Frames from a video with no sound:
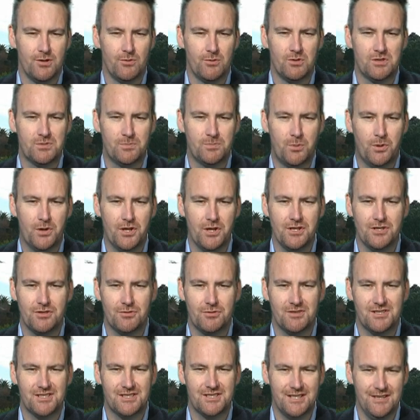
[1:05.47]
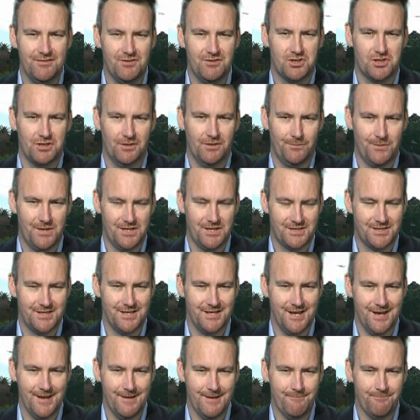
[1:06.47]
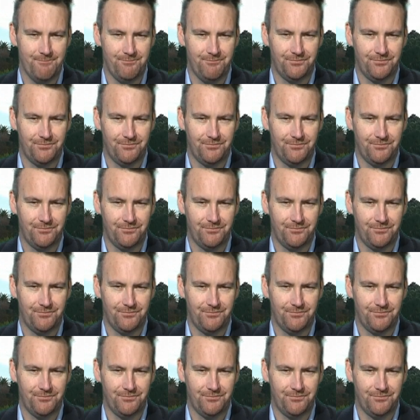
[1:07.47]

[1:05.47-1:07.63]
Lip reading: was put into receivership yesterday.